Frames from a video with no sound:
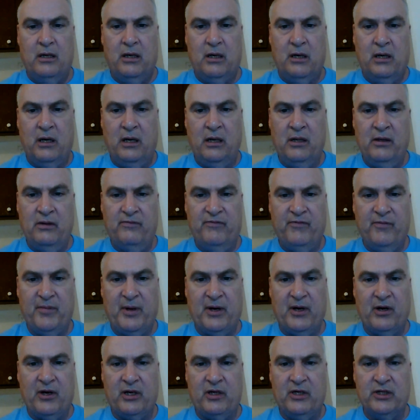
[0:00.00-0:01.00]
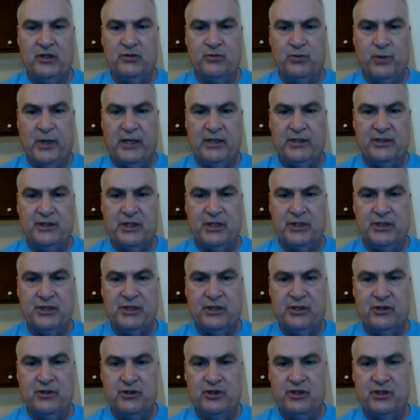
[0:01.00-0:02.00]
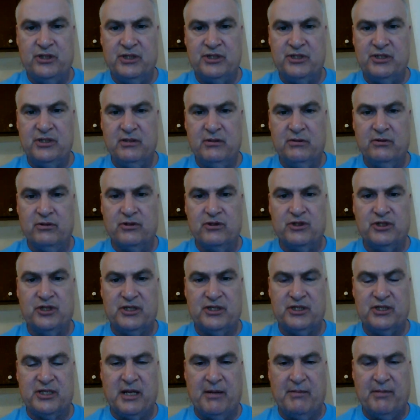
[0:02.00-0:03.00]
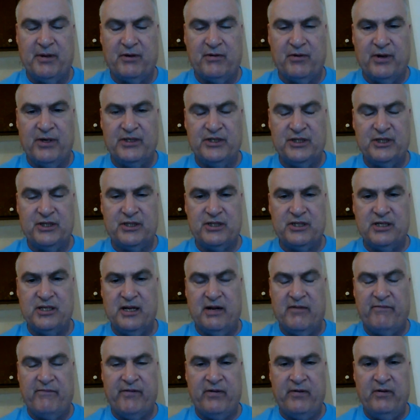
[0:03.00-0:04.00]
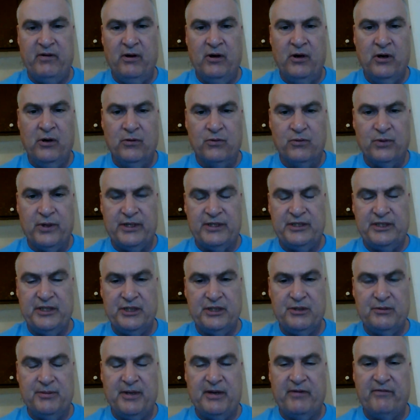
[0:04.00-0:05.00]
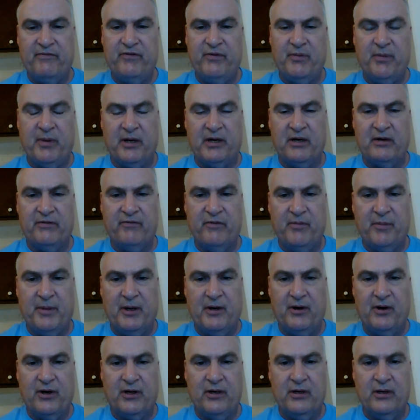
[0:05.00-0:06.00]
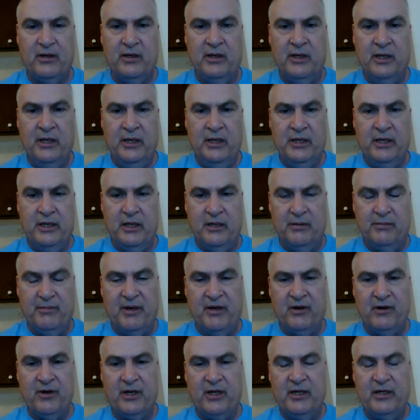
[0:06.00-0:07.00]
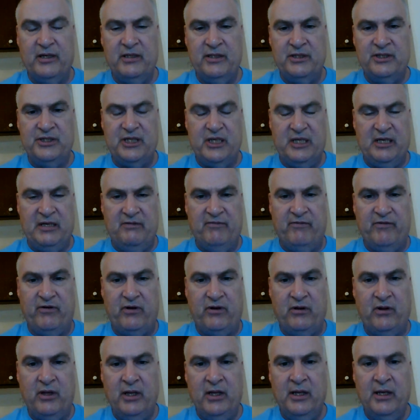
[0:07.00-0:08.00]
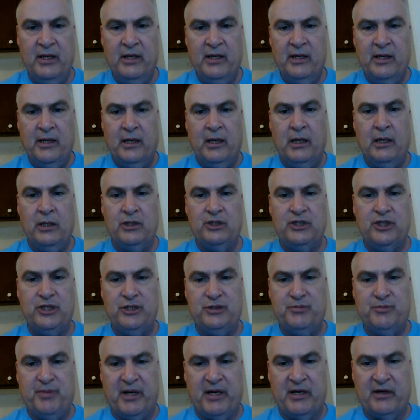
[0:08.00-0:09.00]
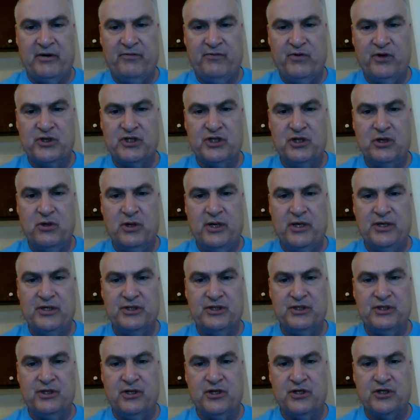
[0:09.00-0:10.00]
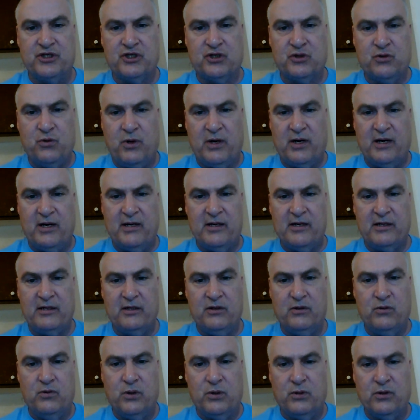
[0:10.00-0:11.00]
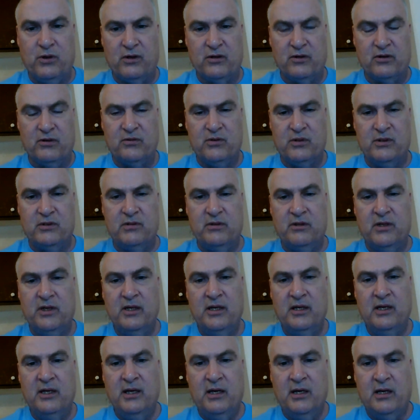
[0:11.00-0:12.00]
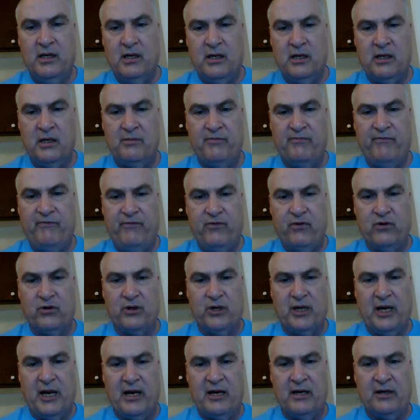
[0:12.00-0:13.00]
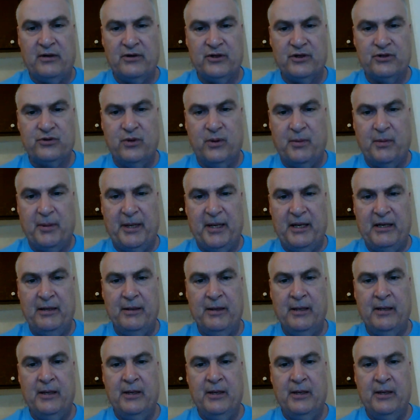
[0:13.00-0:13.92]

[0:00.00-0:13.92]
all of America is racist. There's systemic racist and racism in every part of America. America is evil, and she's part of what's known as the squad, quote unquote, for congresswomen